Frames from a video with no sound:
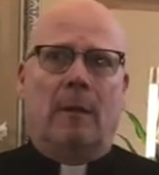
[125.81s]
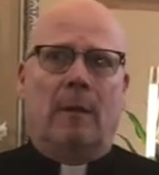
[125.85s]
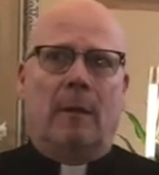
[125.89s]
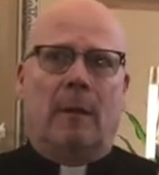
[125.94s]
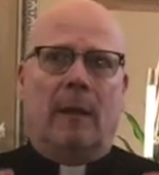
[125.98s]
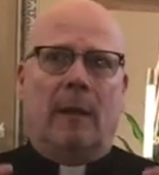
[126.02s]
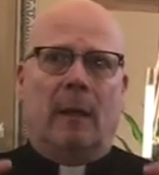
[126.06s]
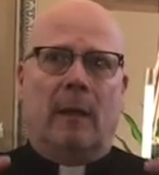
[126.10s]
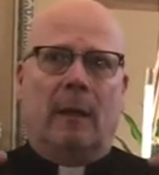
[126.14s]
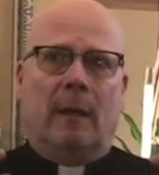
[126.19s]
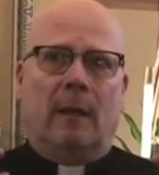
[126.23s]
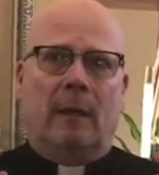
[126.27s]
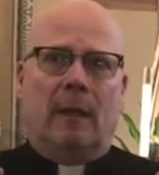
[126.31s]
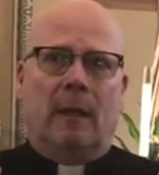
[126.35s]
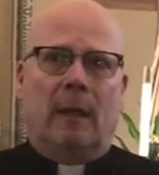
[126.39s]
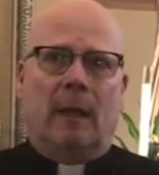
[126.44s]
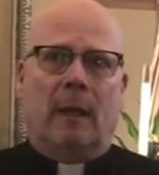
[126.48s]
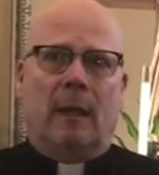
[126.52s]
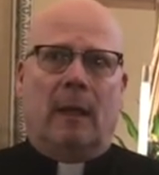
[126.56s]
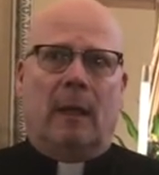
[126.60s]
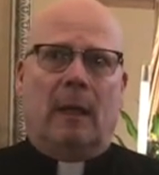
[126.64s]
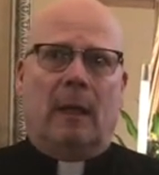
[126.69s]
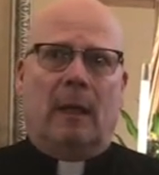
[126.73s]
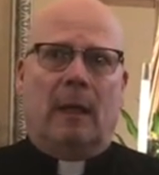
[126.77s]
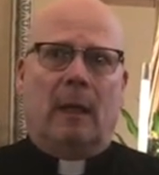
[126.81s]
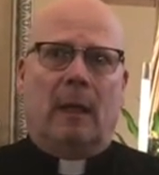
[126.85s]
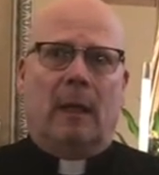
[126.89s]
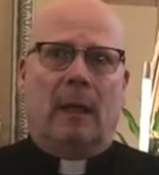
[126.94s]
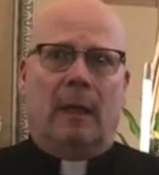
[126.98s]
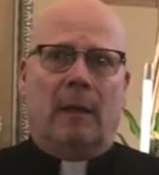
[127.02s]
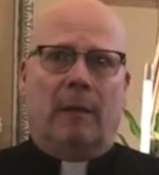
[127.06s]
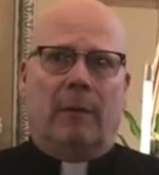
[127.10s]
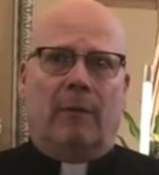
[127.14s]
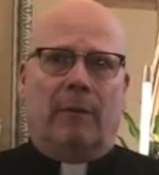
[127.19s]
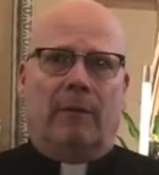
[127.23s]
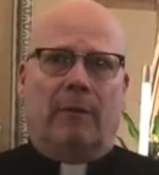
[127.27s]
That
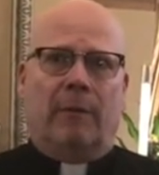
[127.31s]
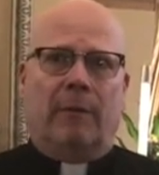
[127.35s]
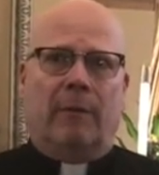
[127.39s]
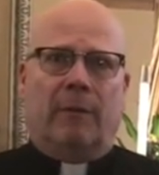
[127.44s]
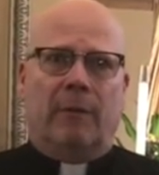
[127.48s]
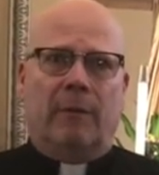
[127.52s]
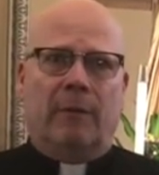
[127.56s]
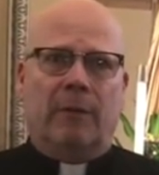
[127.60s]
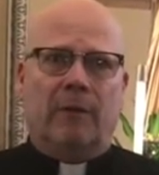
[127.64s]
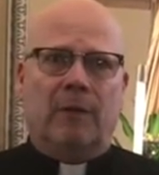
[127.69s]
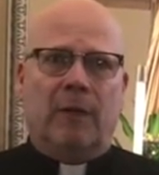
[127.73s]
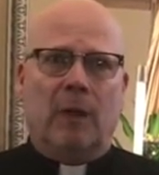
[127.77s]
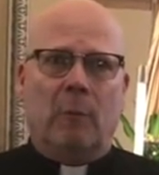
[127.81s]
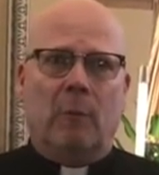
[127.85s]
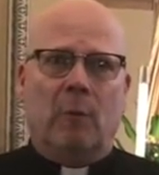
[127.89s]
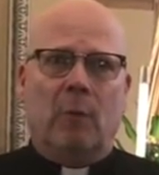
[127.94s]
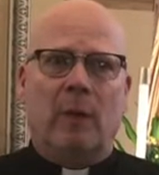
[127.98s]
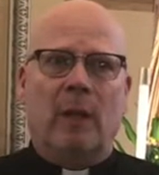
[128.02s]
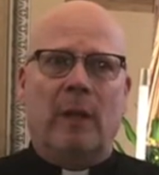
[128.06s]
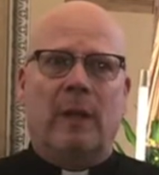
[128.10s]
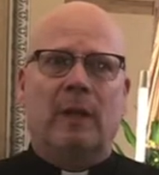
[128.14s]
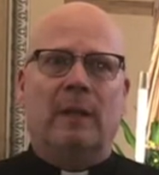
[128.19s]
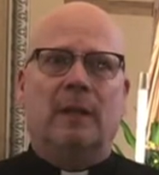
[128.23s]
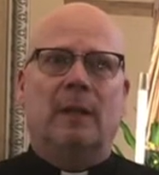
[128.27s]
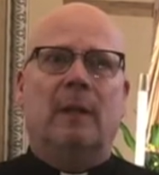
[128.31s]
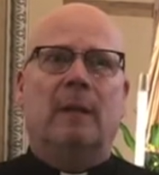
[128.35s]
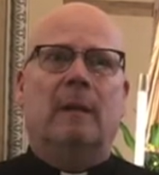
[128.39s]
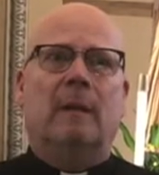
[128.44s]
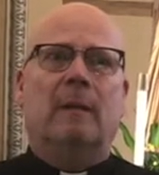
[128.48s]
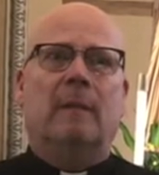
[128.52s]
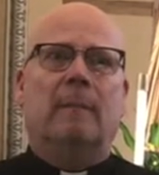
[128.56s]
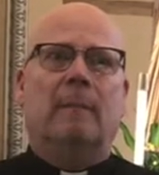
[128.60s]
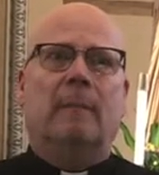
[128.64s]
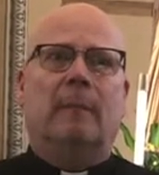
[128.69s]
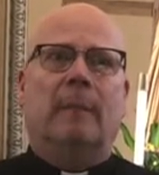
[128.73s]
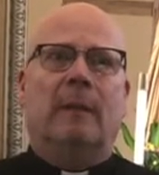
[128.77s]
if for some
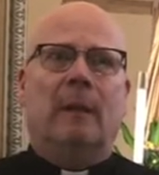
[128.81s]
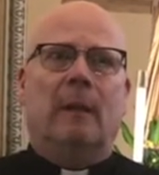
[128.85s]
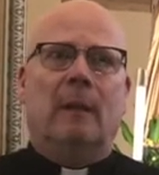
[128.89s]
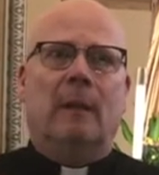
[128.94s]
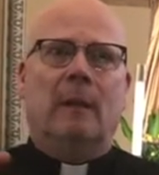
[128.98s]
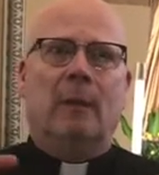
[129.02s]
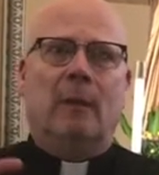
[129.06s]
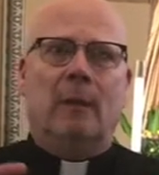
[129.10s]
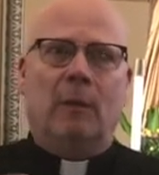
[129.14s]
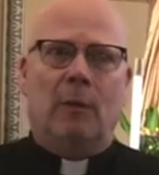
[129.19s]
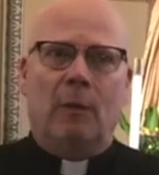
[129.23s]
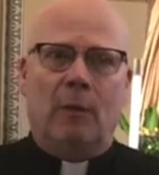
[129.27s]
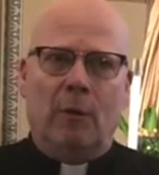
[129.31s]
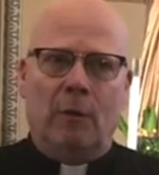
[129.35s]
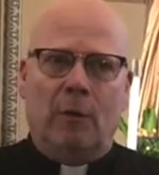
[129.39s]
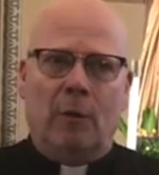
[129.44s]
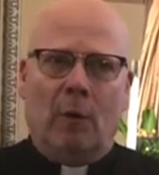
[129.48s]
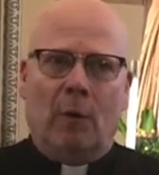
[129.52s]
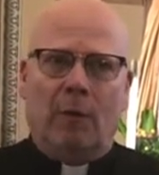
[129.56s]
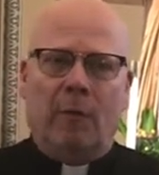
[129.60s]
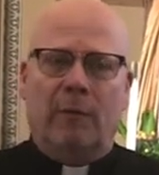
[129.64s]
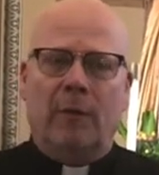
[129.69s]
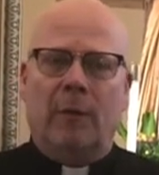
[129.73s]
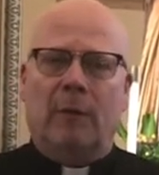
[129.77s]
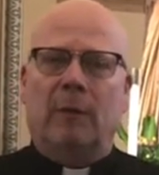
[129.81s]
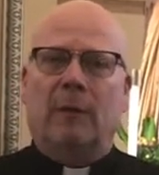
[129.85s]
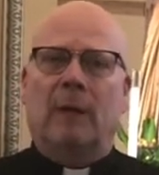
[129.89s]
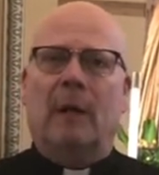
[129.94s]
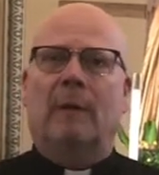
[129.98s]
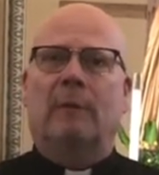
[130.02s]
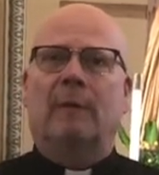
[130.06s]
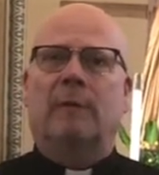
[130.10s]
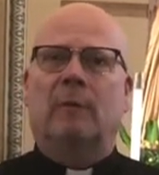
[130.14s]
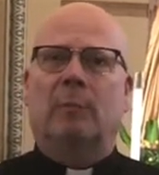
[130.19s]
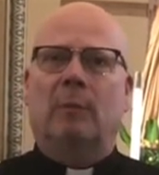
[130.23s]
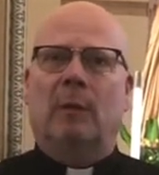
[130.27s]
reason you don't feel
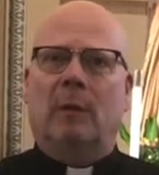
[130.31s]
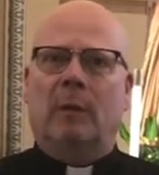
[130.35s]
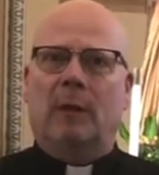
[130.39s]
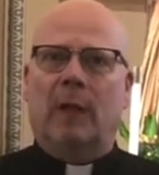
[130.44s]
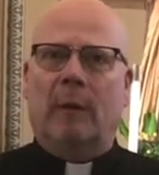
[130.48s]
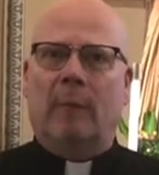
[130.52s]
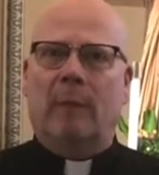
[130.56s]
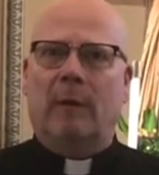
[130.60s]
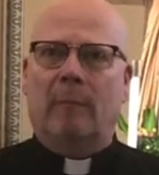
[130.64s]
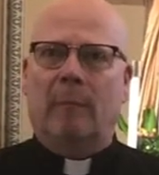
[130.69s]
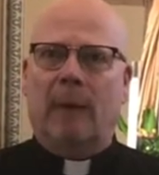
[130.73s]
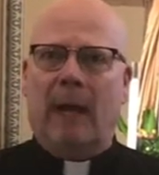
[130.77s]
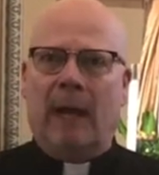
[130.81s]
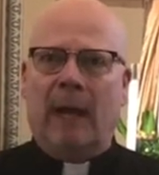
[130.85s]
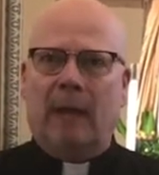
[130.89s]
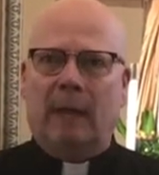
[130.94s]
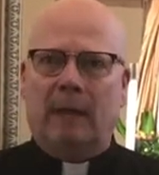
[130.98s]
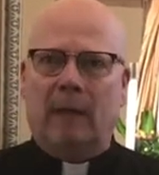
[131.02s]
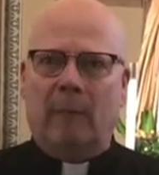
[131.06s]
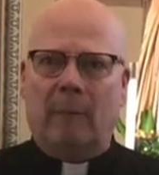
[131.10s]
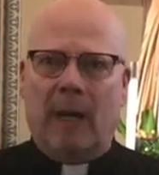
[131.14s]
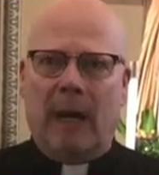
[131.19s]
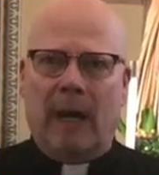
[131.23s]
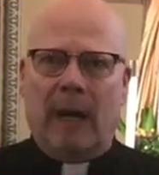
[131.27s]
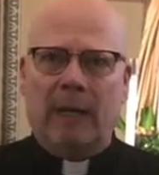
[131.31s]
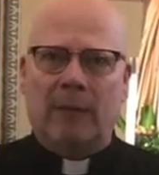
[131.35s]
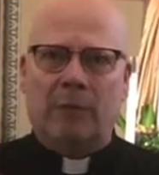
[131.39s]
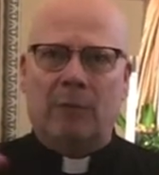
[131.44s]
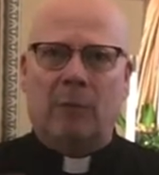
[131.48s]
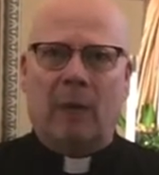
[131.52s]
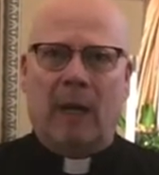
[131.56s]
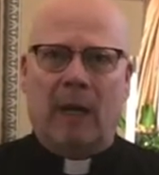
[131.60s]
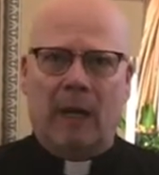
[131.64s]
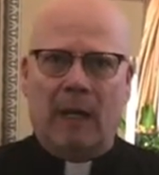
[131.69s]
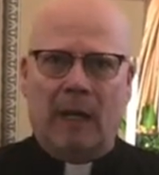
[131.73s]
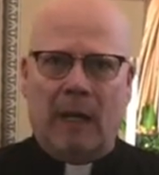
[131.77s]
comfortable coming back to Mass
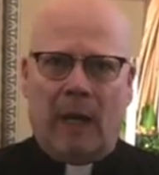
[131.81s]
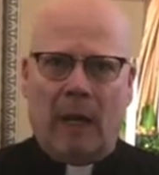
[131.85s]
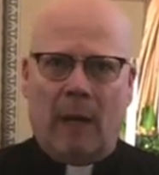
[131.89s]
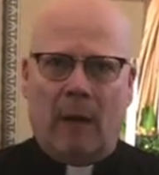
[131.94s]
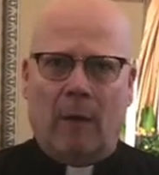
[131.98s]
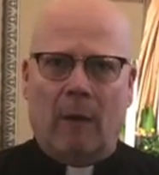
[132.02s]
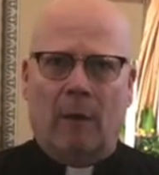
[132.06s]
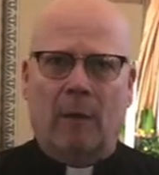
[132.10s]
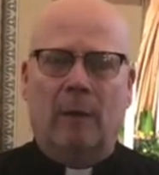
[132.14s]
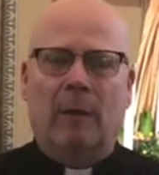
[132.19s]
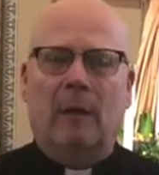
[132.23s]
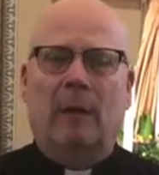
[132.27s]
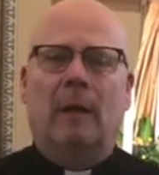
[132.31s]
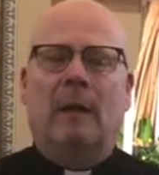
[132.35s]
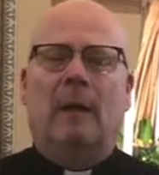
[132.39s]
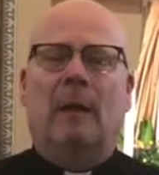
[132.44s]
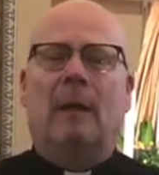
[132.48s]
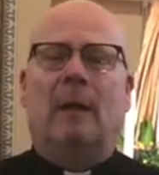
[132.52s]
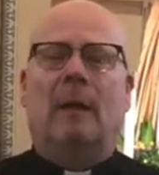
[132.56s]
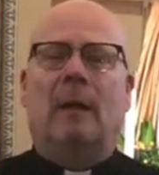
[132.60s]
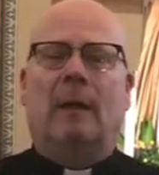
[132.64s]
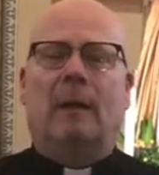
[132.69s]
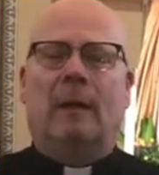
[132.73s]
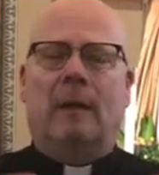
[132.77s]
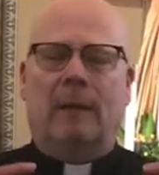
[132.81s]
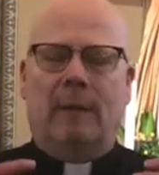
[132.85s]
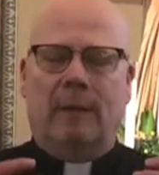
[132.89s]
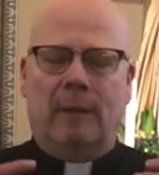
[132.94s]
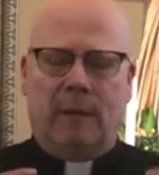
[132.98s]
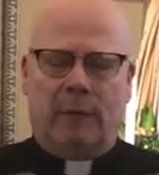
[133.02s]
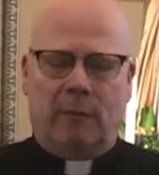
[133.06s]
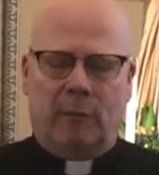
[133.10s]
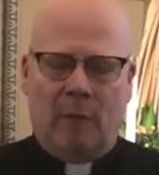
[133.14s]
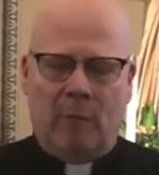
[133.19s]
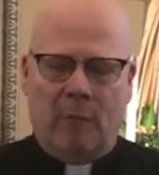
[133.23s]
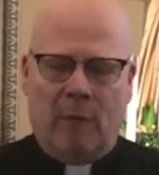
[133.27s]
right now,
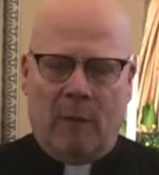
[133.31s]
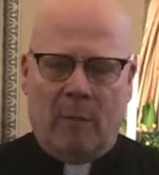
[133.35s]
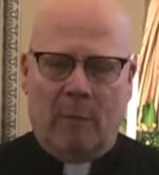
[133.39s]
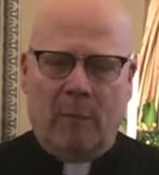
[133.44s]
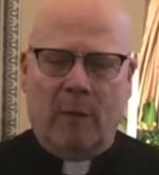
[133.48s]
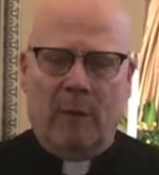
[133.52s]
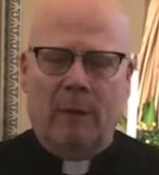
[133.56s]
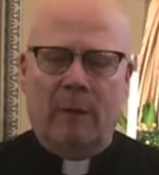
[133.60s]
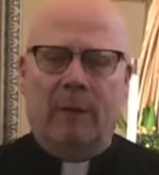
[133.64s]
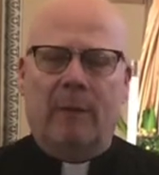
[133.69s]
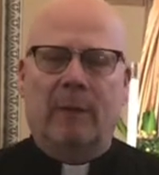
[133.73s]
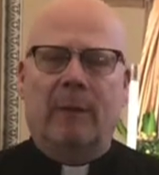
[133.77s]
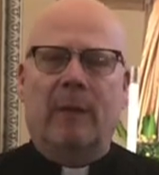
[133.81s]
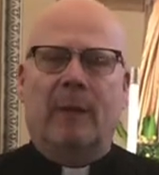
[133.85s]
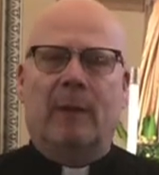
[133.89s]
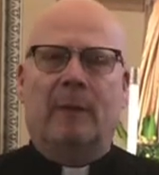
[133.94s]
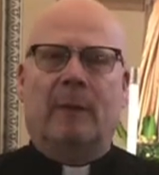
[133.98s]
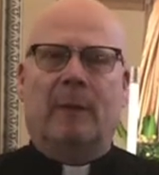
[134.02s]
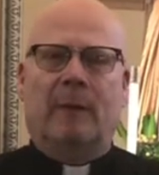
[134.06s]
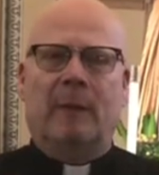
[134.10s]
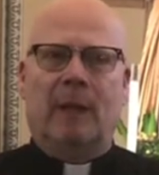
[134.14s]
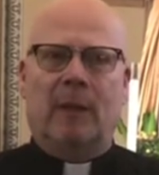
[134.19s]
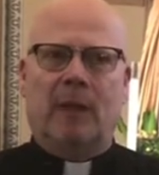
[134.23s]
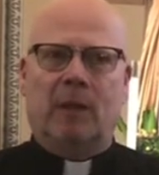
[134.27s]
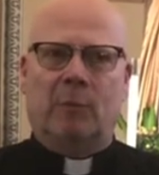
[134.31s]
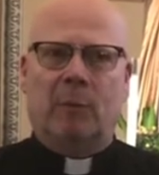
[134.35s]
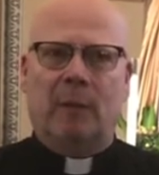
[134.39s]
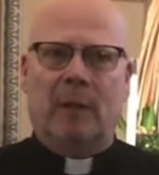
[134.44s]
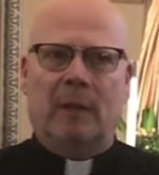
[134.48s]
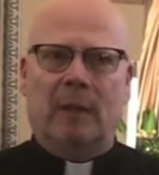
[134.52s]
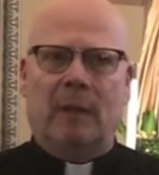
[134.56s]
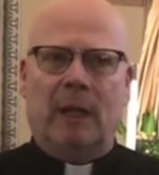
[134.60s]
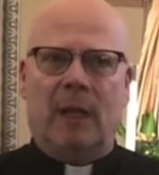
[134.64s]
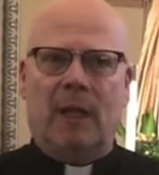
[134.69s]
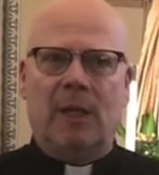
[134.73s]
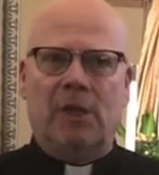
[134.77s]
just remember that the
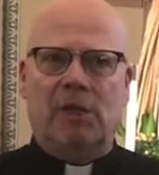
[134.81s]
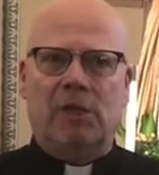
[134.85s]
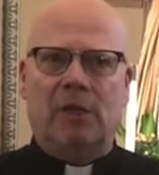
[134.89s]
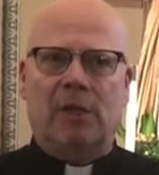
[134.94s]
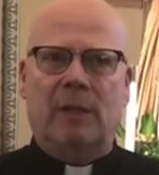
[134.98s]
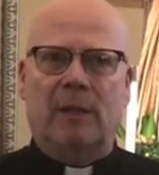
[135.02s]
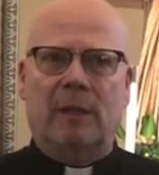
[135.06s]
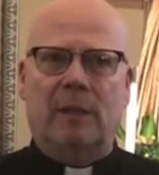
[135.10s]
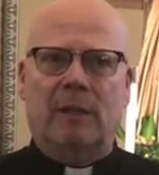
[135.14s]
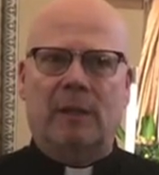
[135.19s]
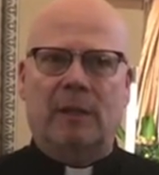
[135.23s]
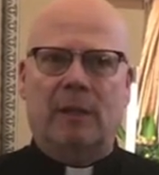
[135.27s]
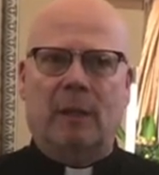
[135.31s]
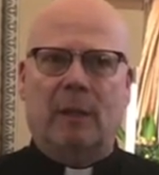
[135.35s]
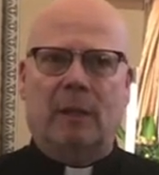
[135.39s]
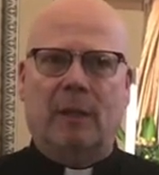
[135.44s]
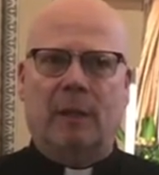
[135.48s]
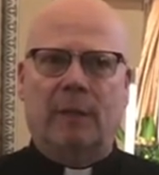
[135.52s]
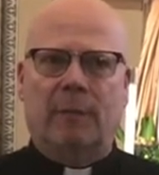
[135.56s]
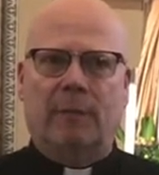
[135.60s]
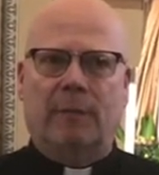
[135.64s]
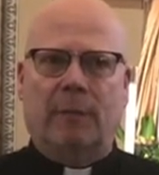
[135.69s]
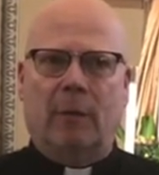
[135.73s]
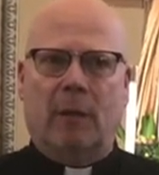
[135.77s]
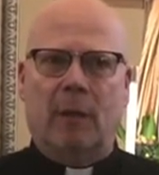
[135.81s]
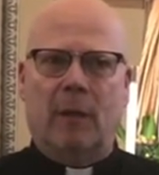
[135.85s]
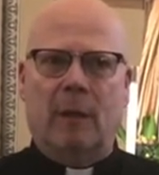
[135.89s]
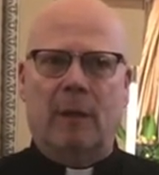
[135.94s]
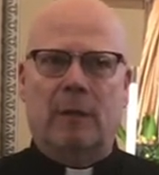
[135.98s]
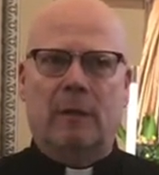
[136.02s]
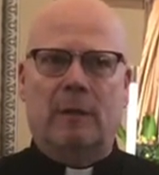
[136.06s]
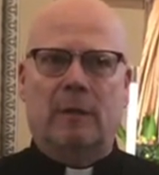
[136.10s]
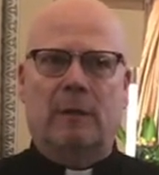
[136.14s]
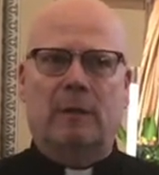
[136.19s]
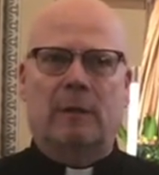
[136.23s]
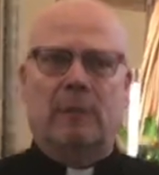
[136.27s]
dispensation is still in
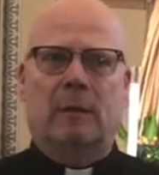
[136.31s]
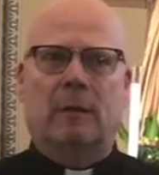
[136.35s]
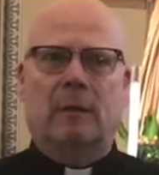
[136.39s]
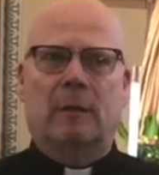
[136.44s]
force.